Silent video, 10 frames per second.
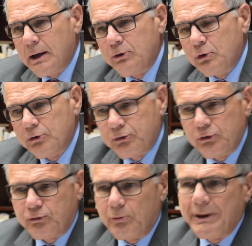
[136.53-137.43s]

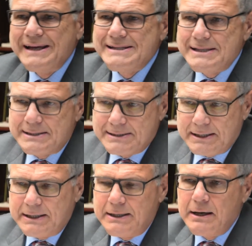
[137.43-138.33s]
nurses from
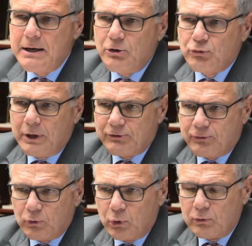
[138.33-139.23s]
ITT
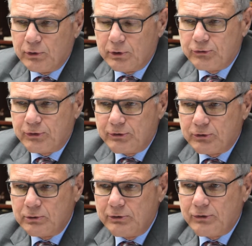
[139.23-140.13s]
transfer over, nursing
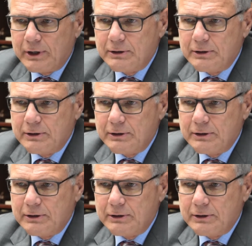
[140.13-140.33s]
students that